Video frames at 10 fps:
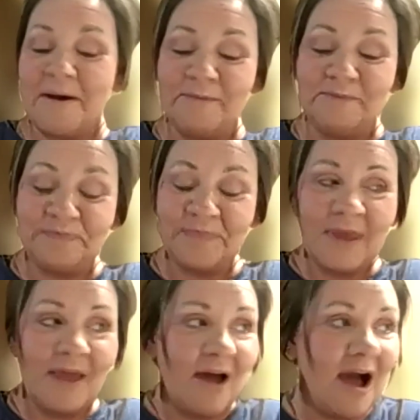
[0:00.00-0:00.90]
Um,
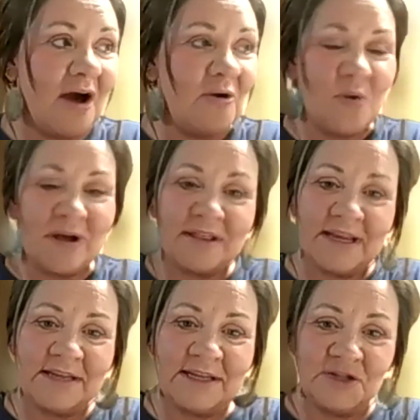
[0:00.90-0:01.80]
how
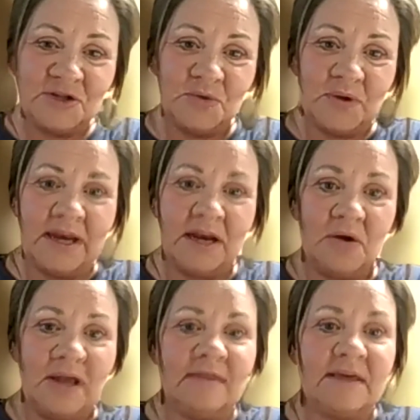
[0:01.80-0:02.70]
quickly did you
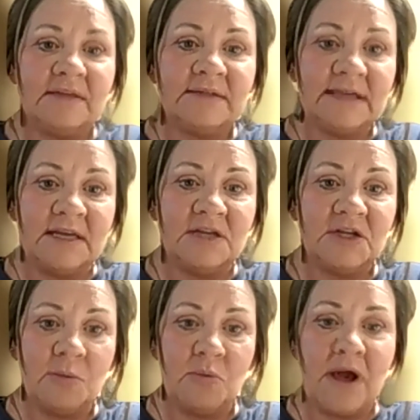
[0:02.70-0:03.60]
integrate this
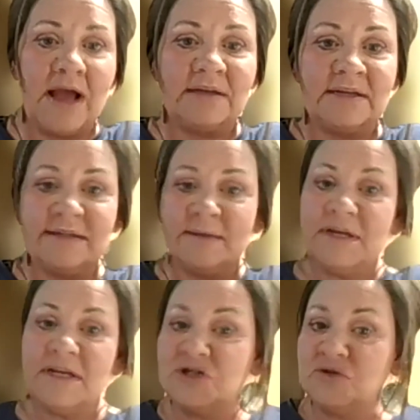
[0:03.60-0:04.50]
into your practice? I
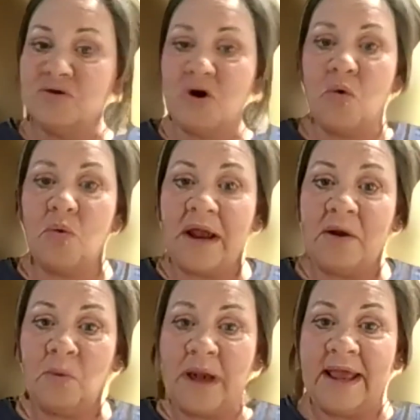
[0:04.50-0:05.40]
mean, did you know
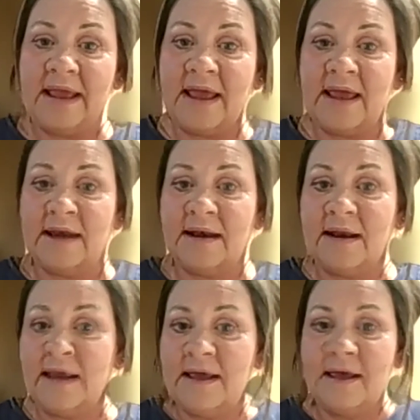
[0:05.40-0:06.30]
right away?
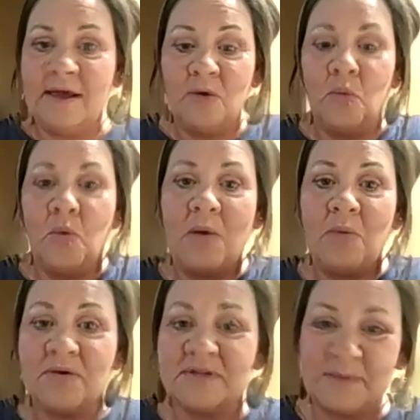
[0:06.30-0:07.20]
And
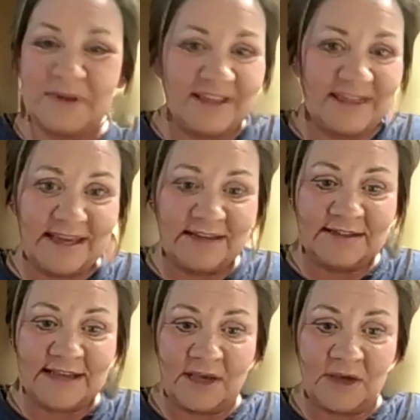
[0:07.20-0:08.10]
what were some of the
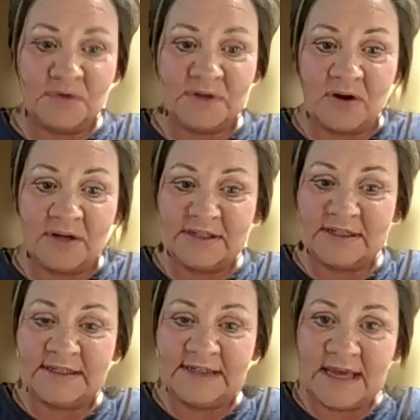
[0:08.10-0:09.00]
things that you started
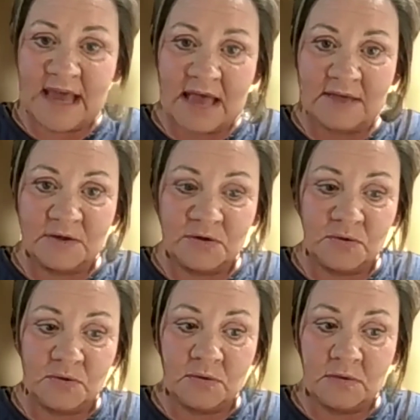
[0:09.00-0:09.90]
to see as
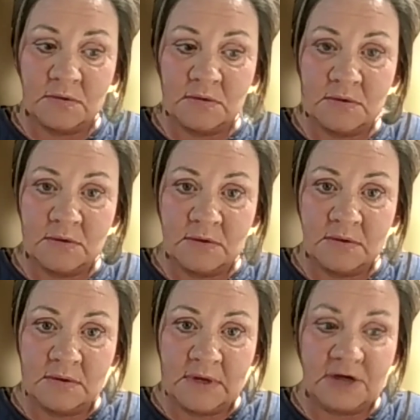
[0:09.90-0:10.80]
you
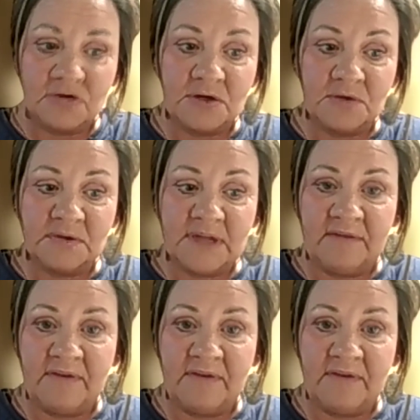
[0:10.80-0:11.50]
introduced